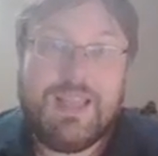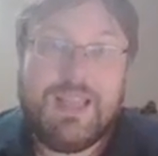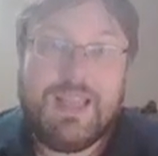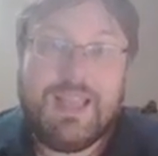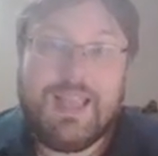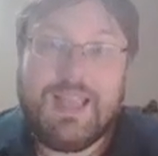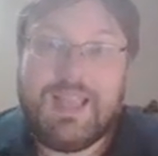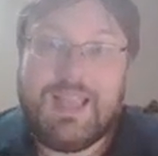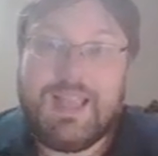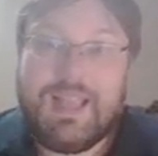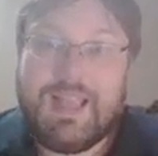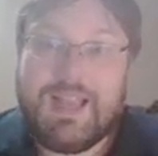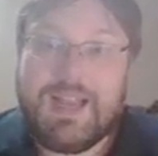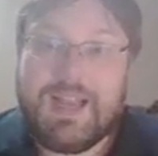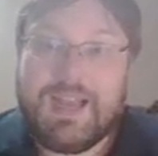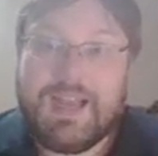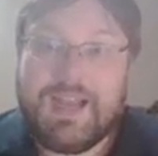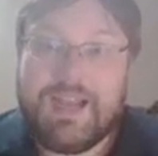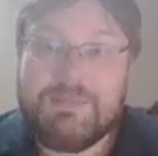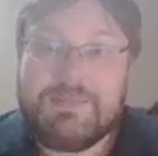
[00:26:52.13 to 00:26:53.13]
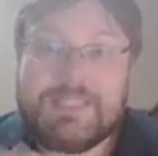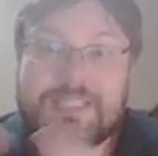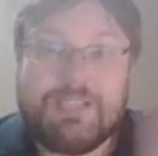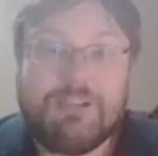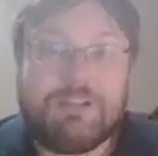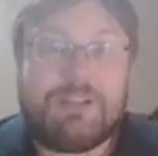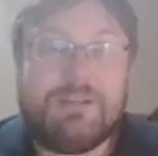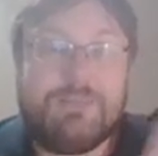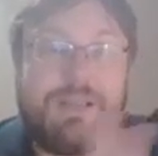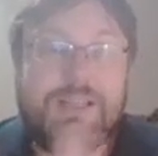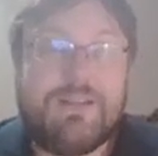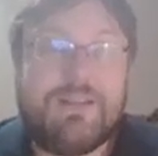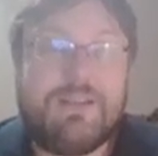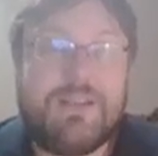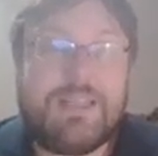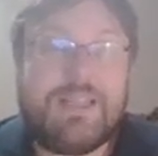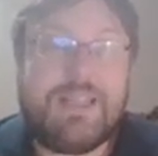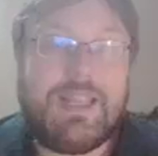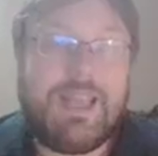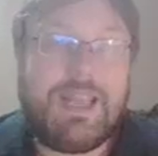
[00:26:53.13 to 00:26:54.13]
And I'm still going to be
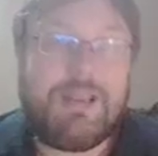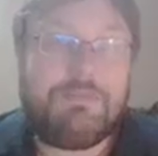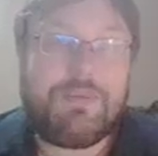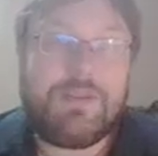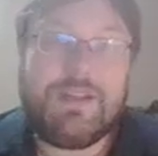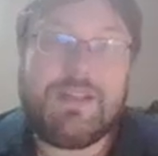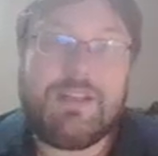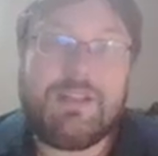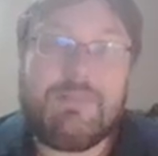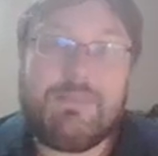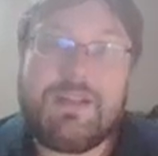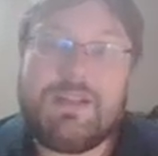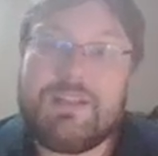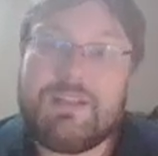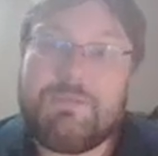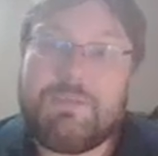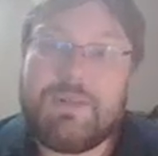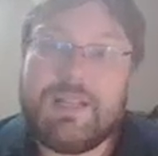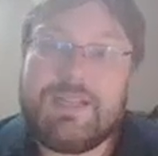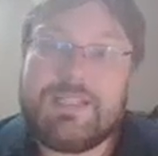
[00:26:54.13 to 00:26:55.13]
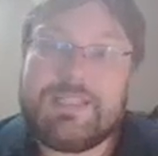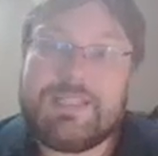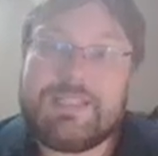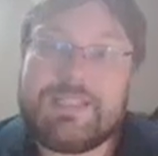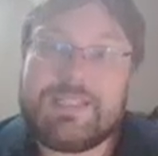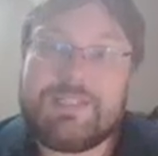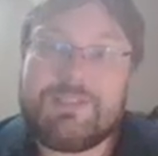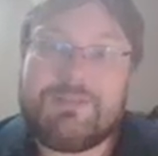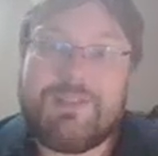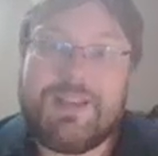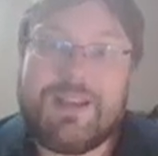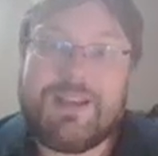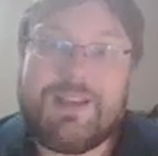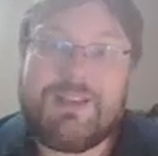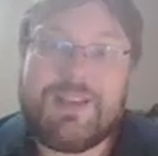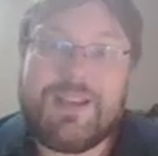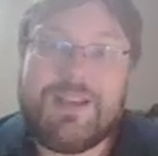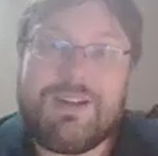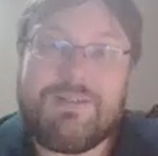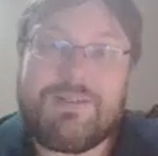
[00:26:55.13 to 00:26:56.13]
looking at putting them in other places as well,
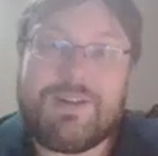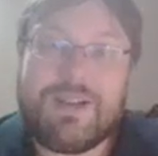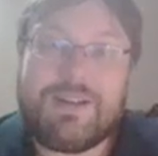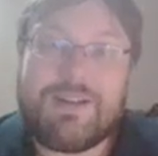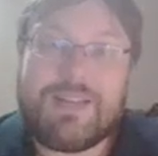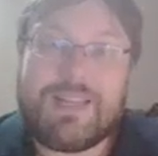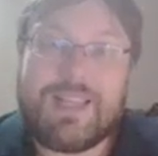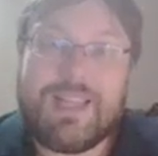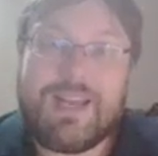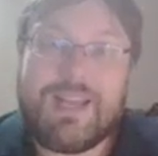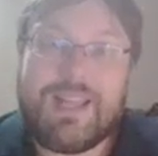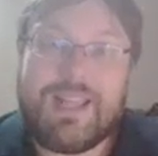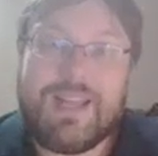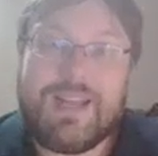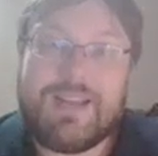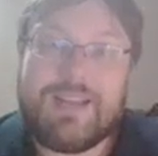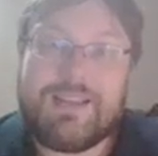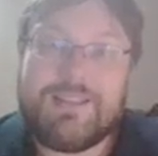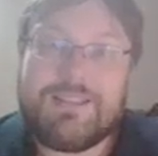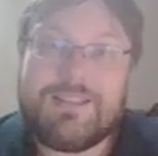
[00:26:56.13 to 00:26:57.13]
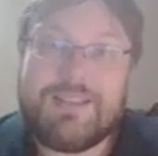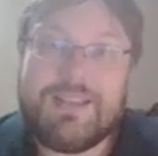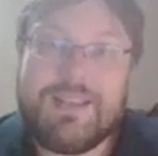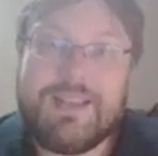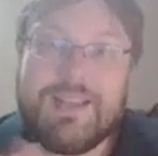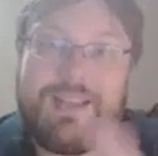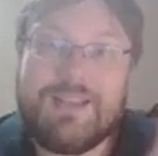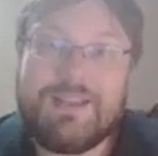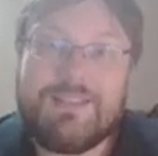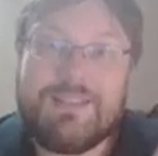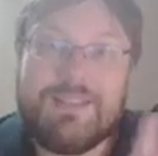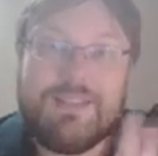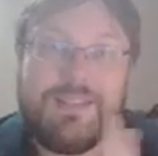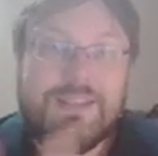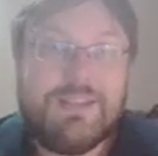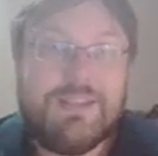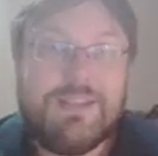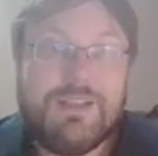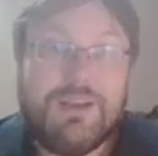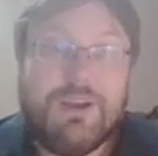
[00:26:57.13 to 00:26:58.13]
and around Acadiana, and
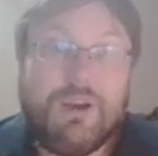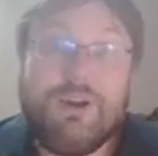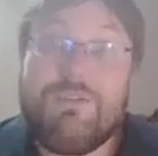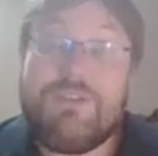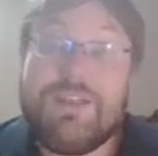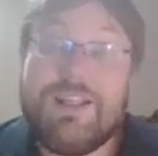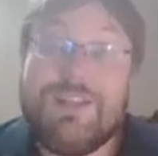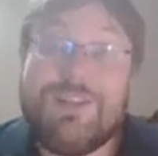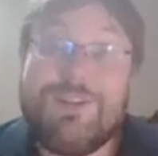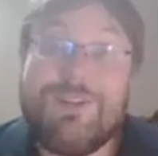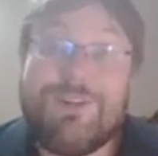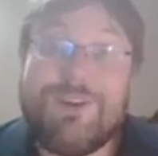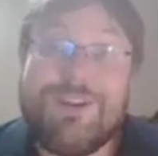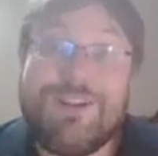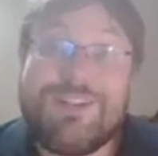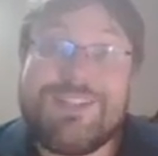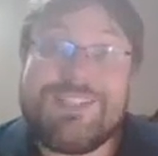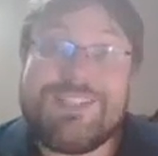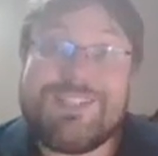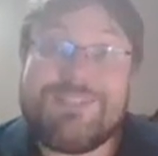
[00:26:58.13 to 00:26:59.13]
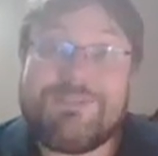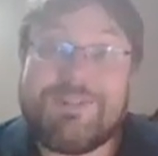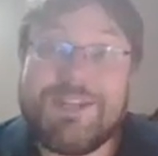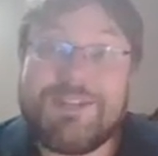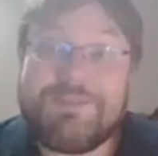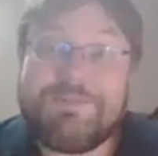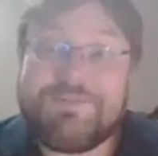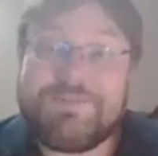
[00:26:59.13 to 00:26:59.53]
hopefully in New Orleans as well.